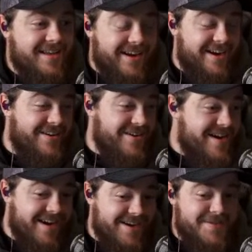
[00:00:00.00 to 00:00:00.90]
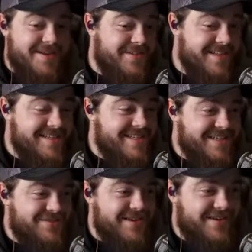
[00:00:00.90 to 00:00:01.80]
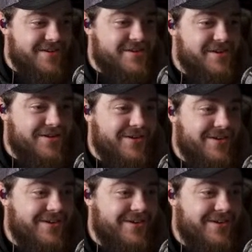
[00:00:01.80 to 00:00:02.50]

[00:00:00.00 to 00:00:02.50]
You're not going to be within 6 feet of each other.